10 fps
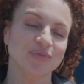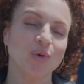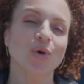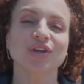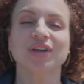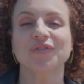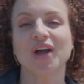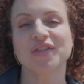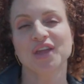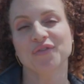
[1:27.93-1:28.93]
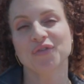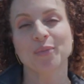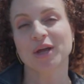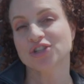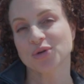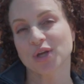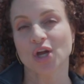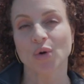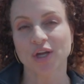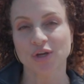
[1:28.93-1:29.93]
Or you can find the info by doing
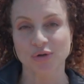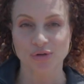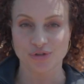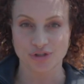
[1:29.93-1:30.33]
a quick Google